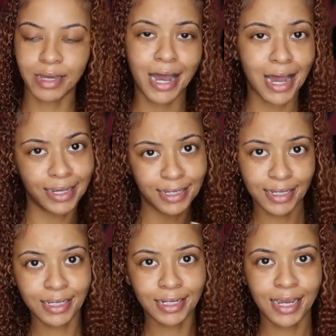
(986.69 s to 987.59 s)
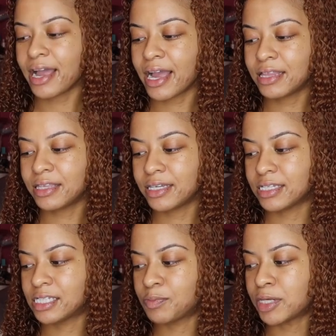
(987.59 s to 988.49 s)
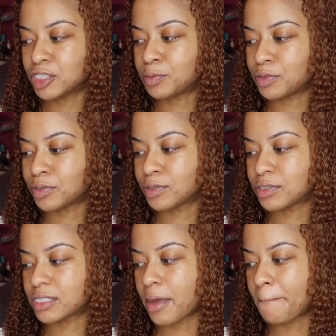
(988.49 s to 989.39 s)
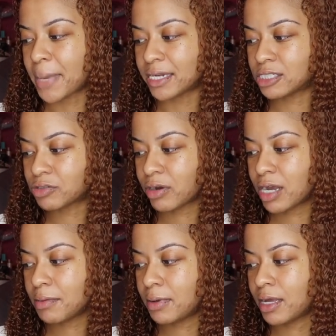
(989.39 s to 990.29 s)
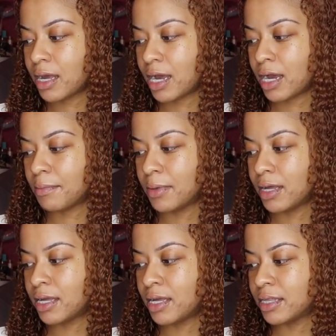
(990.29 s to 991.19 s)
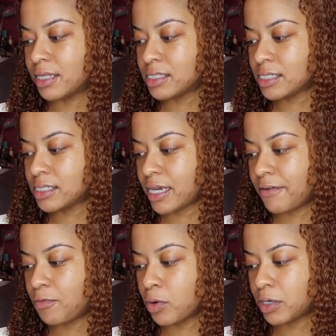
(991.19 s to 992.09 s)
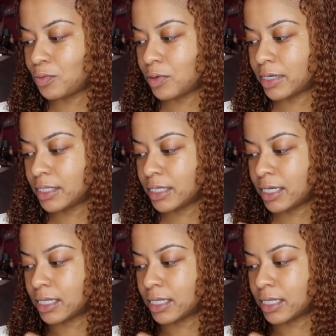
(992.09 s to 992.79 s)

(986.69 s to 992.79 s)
eyeing it. I got the Spongeables Petty Scrub. This is a 4-in-1.